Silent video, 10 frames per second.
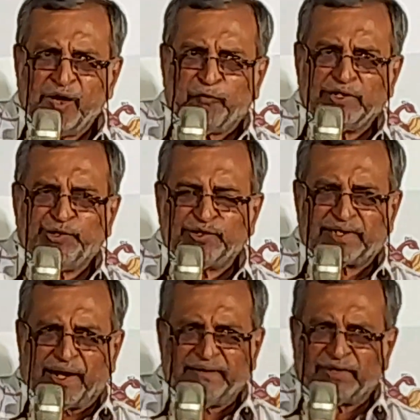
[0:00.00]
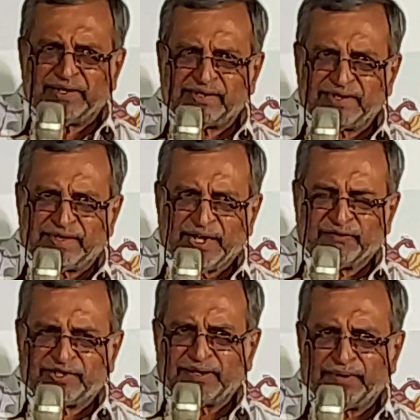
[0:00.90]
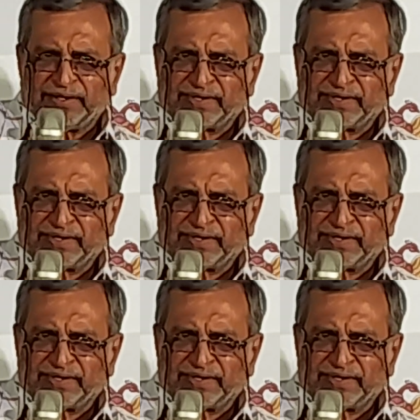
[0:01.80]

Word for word: once you start one, this thing of a uh,